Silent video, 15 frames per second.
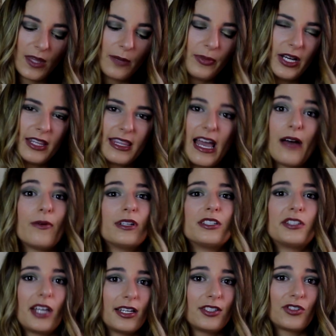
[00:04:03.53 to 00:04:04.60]
But that
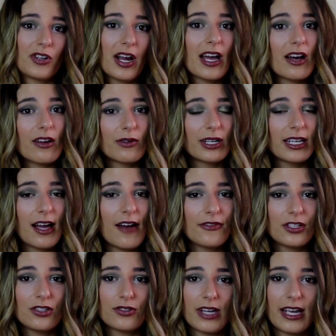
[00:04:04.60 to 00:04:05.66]
one does dry out really
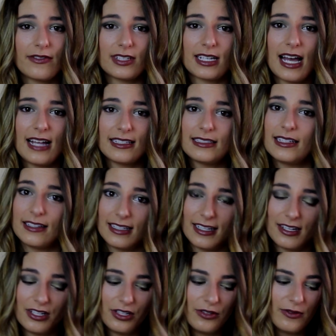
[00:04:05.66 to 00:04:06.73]
often, so I have to constantly
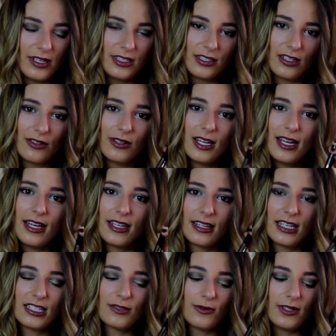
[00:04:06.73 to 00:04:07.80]
get a new one. So
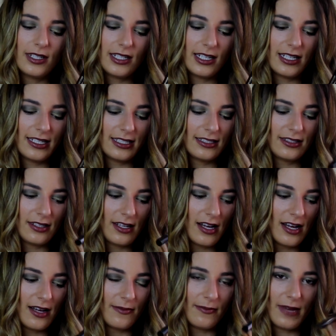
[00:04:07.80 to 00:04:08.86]
this one is
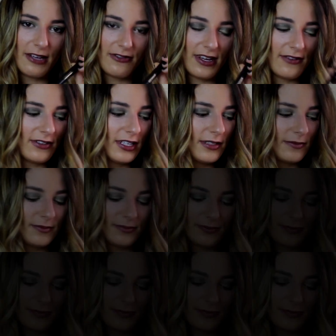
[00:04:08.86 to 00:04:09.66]
my favorite.